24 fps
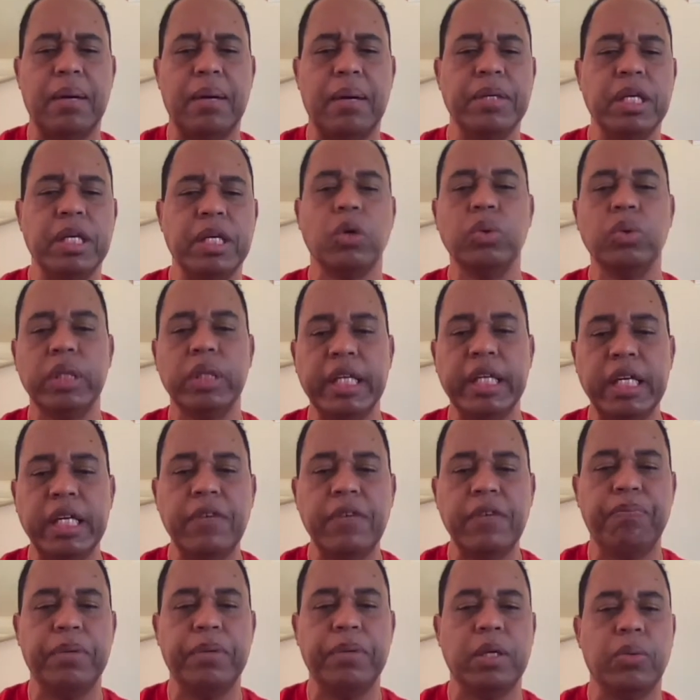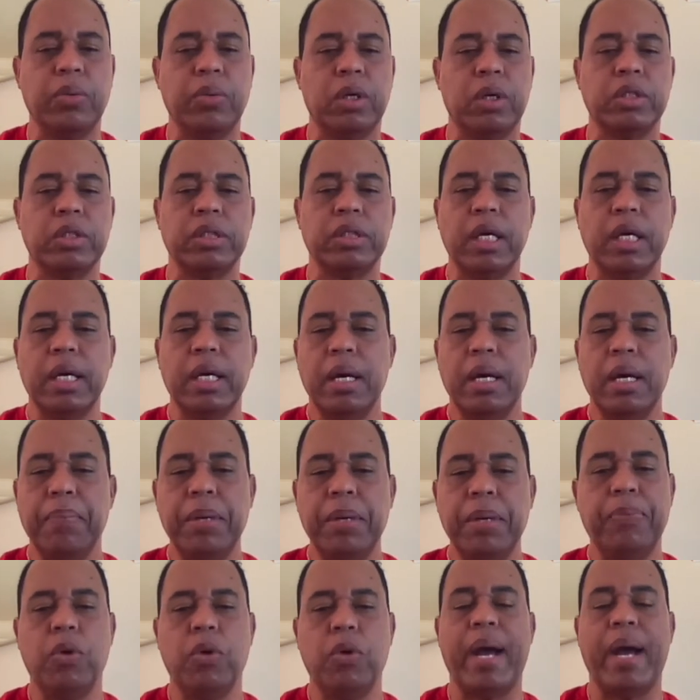He couldn't leave.
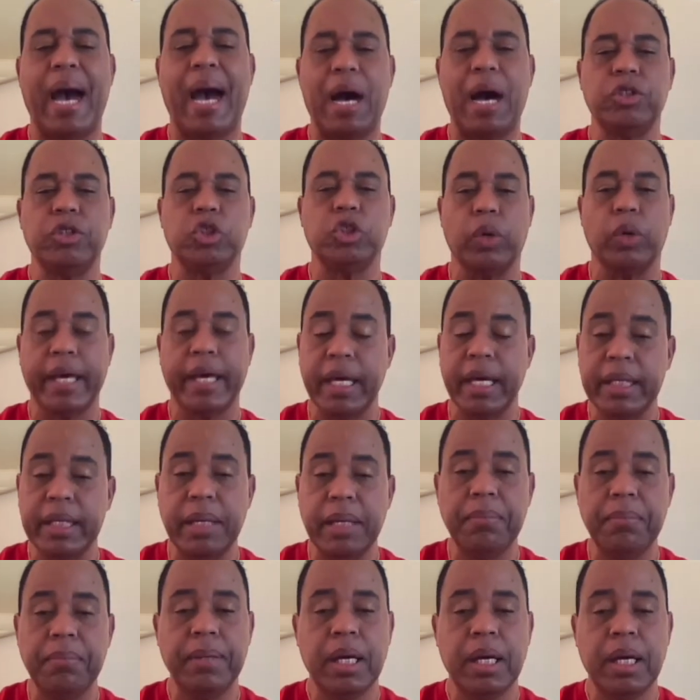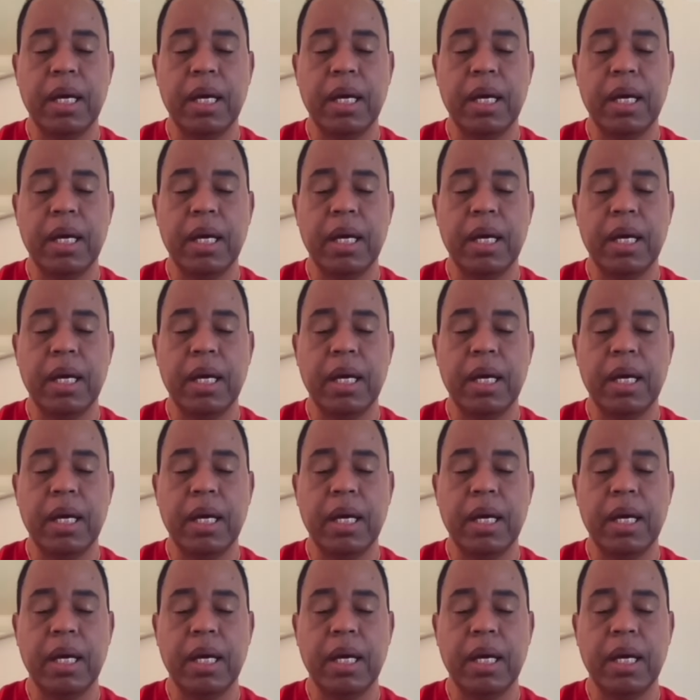People were out to kill him